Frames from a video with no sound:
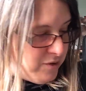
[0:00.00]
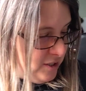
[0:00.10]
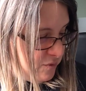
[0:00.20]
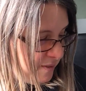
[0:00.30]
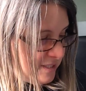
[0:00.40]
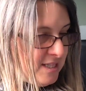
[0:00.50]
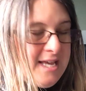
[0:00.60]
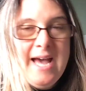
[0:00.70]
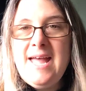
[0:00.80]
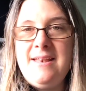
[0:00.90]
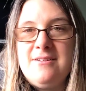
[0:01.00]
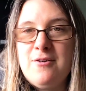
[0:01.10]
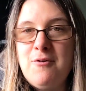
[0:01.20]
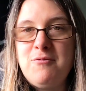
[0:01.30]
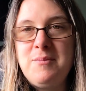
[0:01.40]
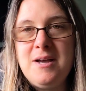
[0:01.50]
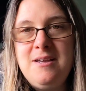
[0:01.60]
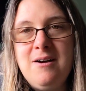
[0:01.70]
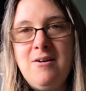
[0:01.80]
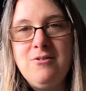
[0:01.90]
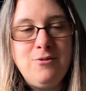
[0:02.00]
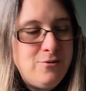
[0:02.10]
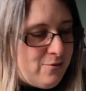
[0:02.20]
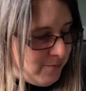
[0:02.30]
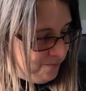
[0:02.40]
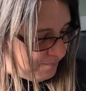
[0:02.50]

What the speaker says: brings me to the end of my yarn haul.